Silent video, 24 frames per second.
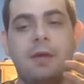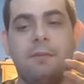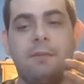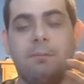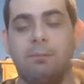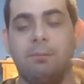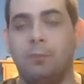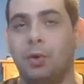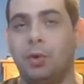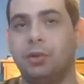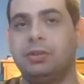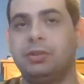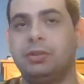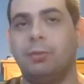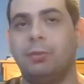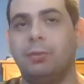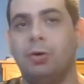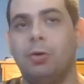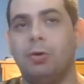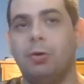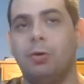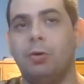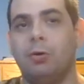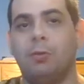
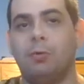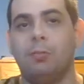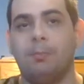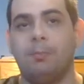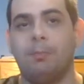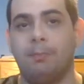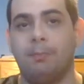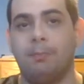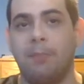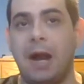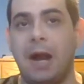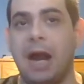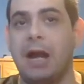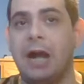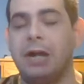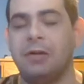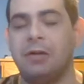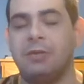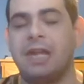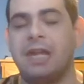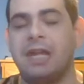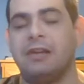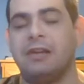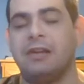multiple
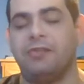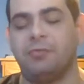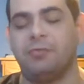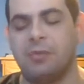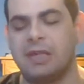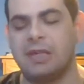Mario games.